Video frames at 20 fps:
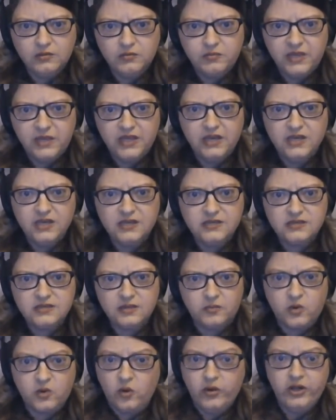because
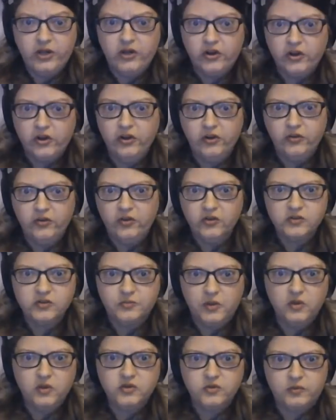according to her, those
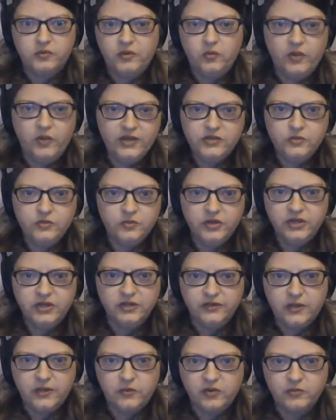bones would have been way too brittle
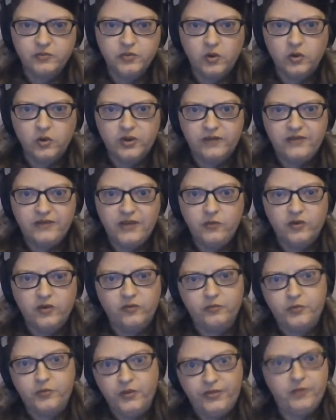and they would have broke if he would
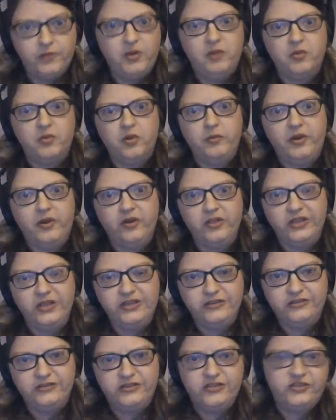have put them in a burn barrel
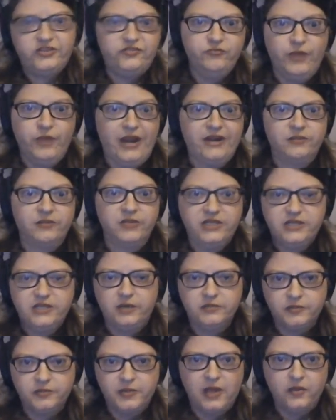and randomly
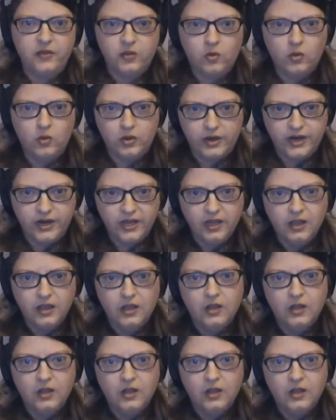dumped them out in the quarry